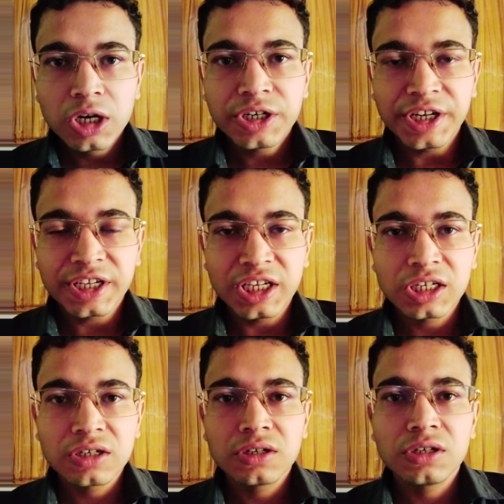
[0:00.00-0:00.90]

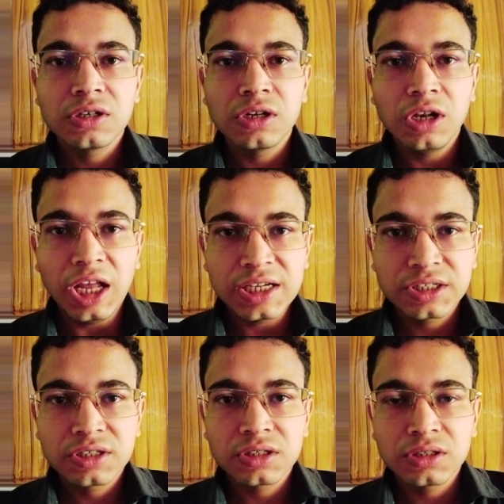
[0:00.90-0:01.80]
taking
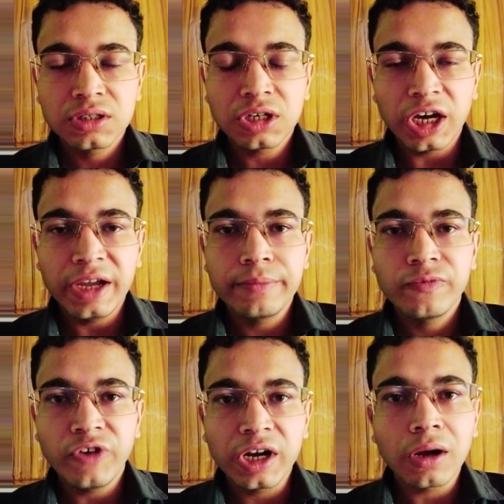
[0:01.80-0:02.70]
less
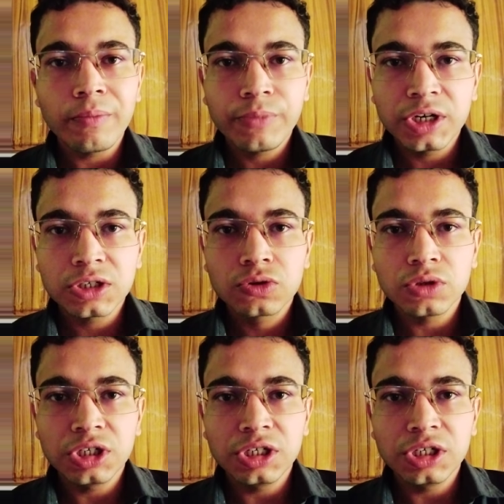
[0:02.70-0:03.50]
time when compared to